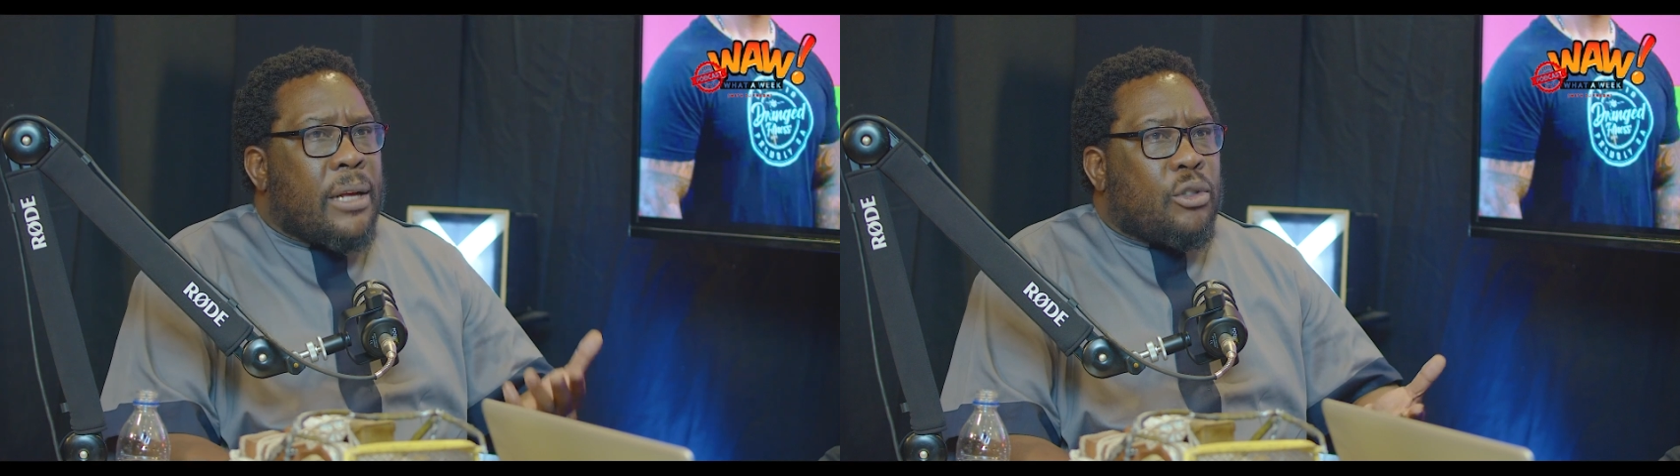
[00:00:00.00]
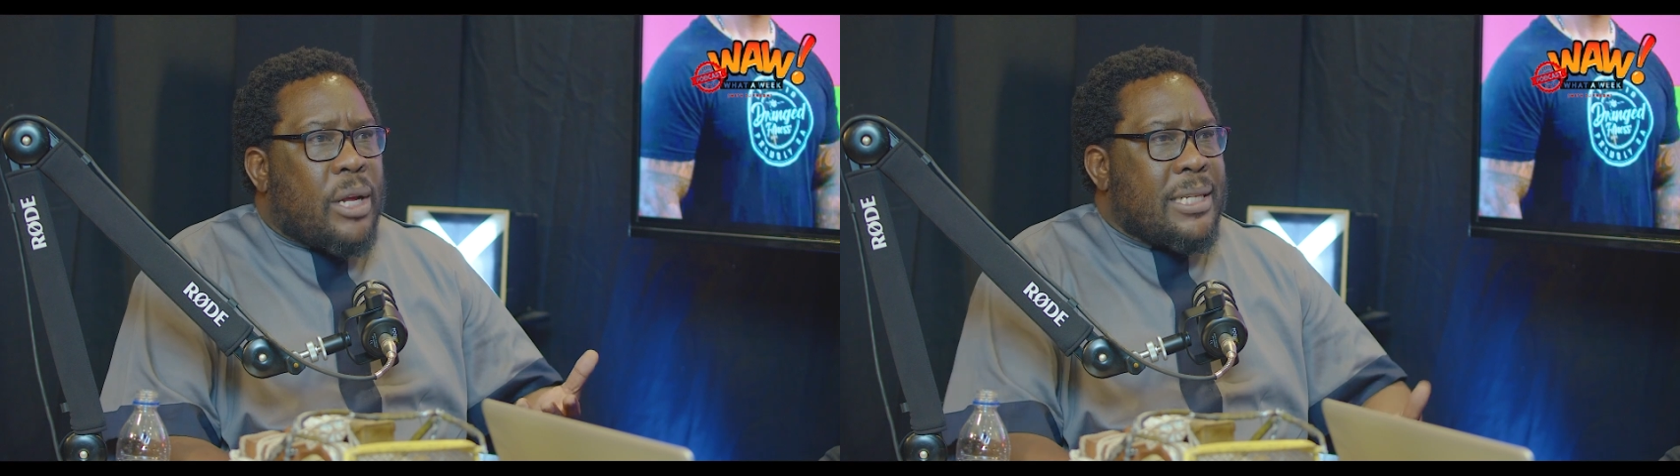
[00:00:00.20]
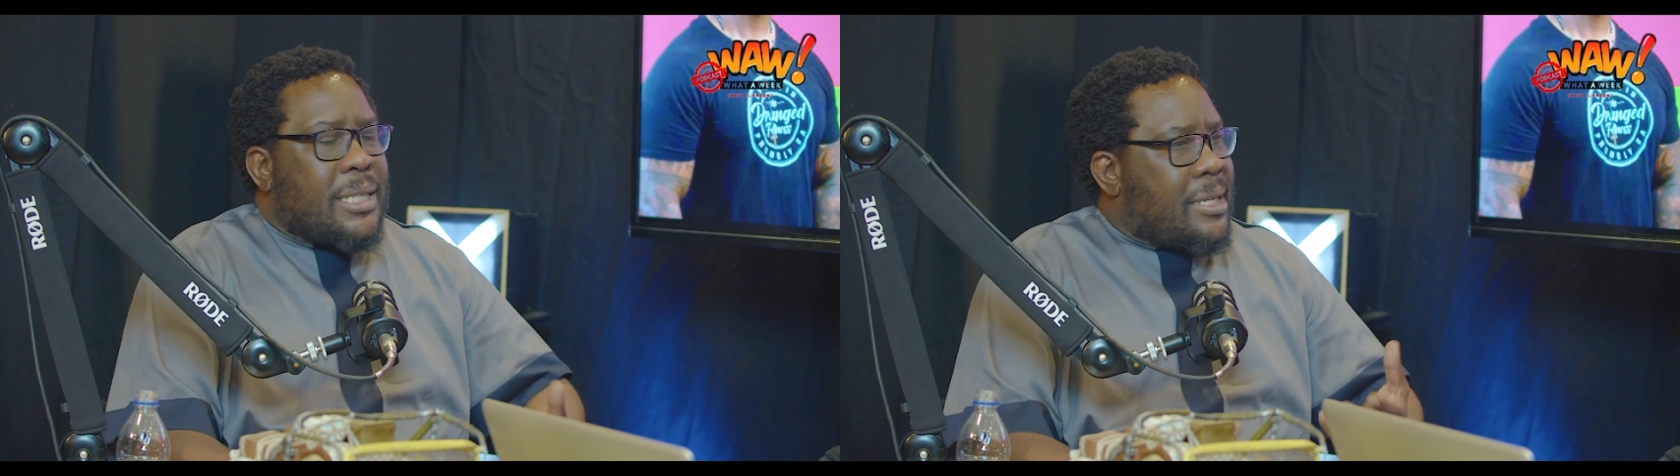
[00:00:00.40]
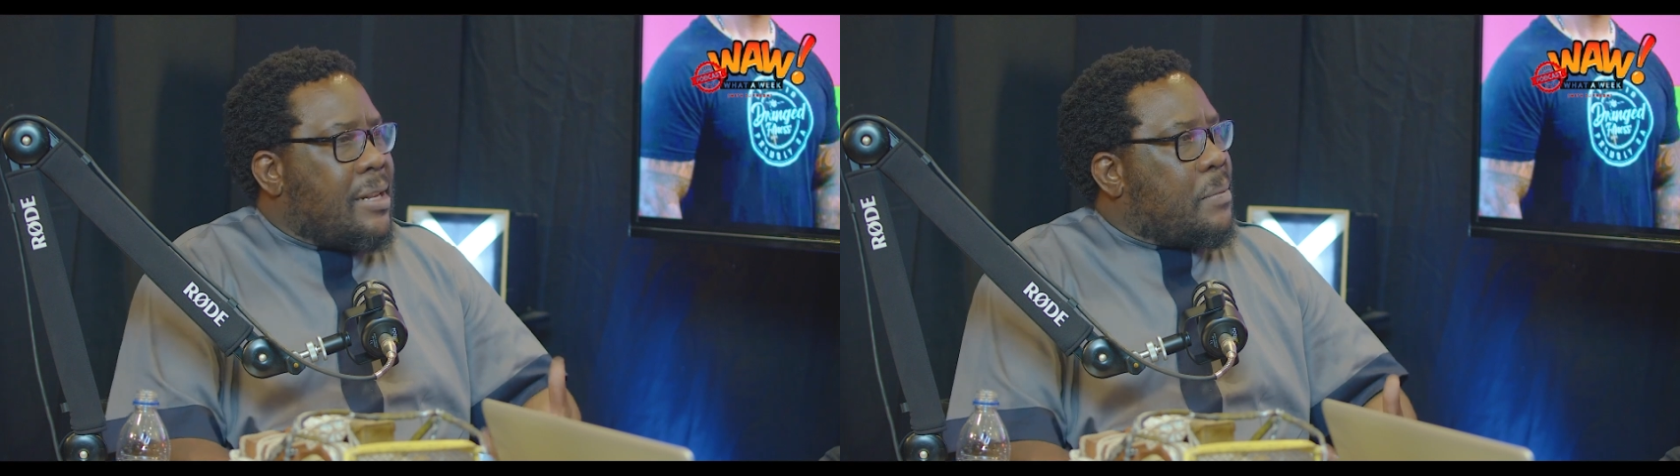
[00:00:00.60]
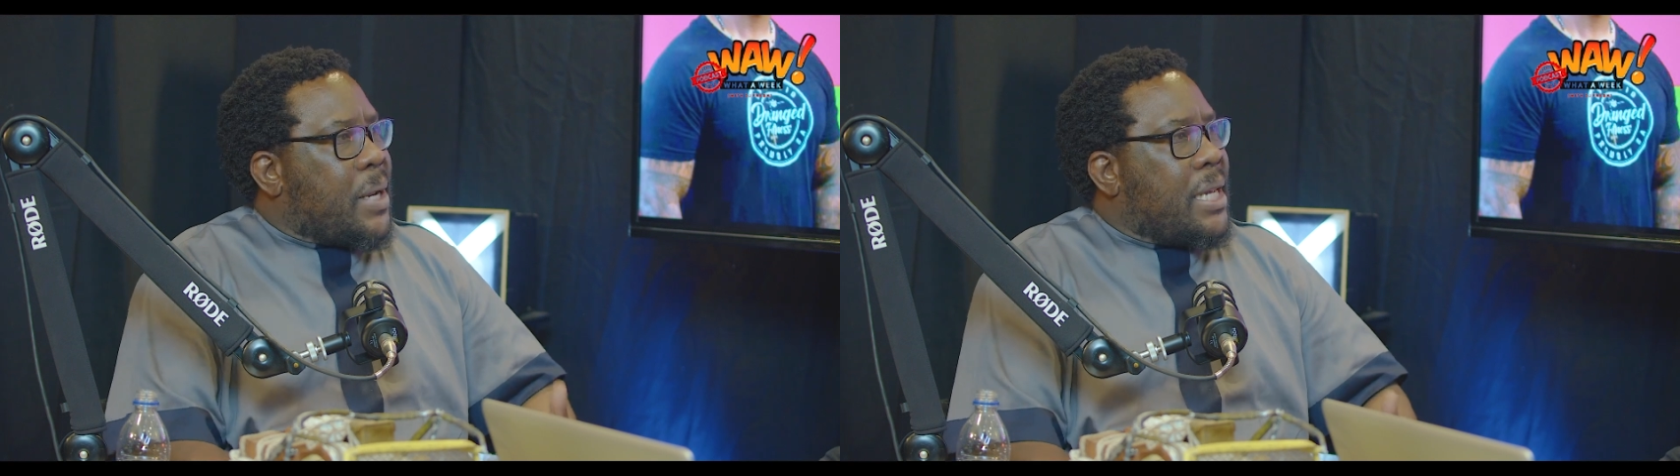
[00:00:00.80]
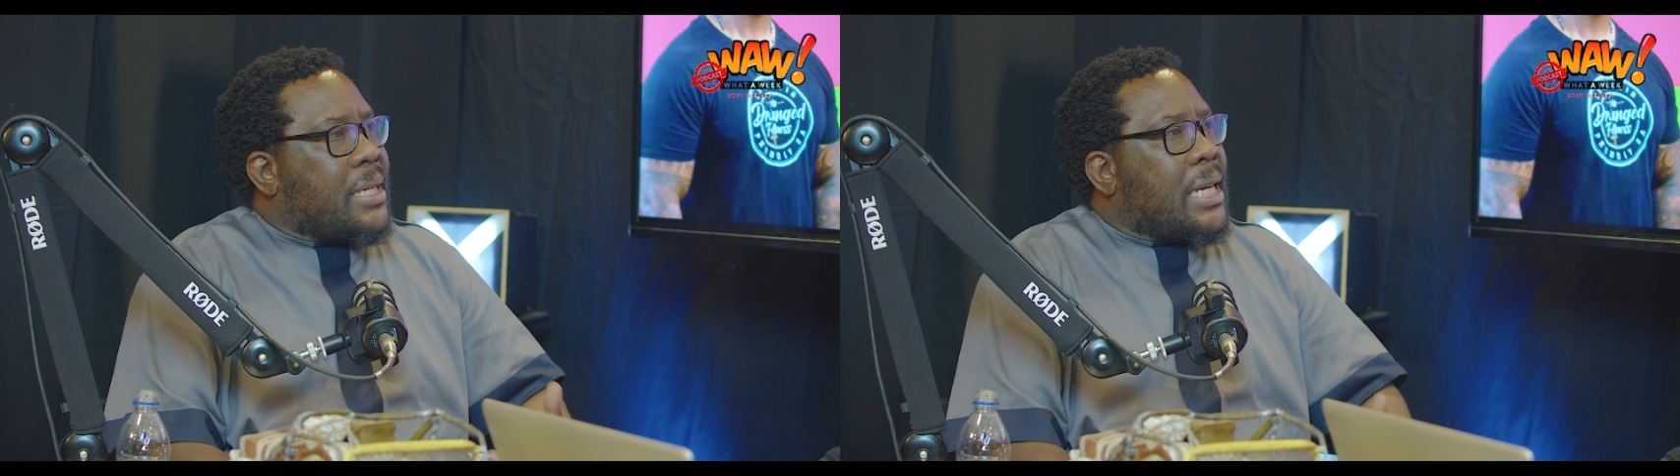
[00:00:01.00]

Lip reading: actually celebrate